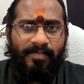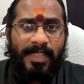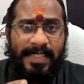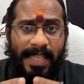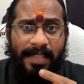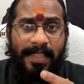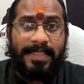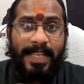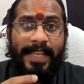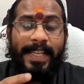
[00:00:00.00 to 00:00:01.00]
These are the
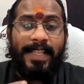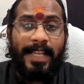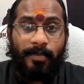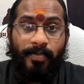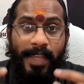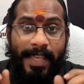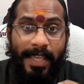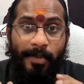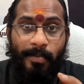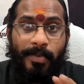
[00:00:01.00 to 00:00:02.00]
training that we
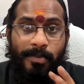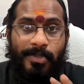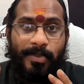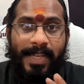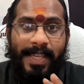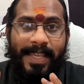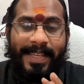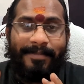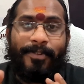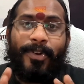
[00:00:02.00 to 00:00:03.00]
give usually
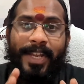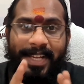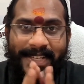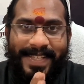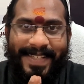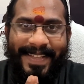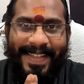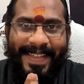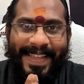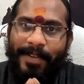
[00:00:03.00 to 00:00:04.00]
for kids.
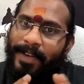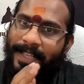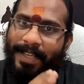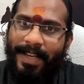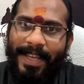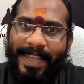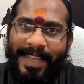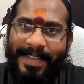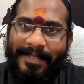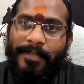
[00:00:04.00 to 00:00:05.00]
When they
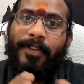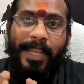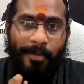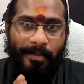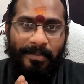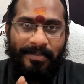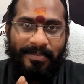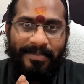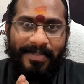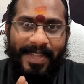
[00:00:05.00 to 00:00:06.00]
cry, we will give.
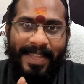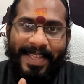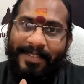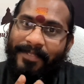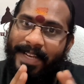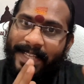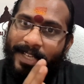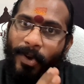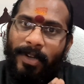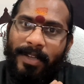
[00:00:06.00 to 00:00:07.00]
When they
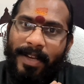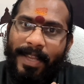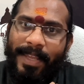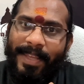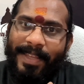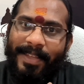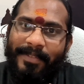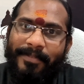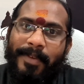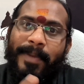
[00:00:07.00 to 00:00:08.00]
don't cry,
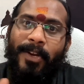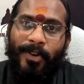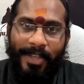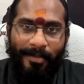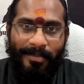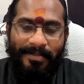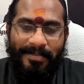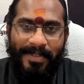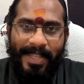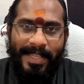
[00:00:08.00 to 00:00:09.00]
we may not give.
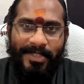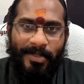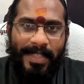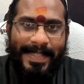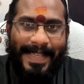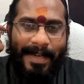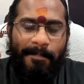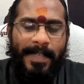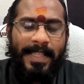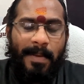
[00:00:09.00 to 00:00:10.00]
So the
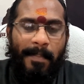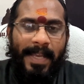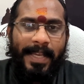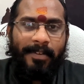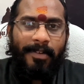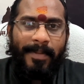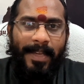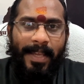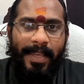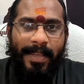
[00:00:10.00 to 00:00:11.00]
script in the mind will be
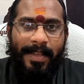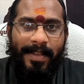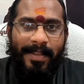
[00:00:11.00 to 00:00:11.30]
like,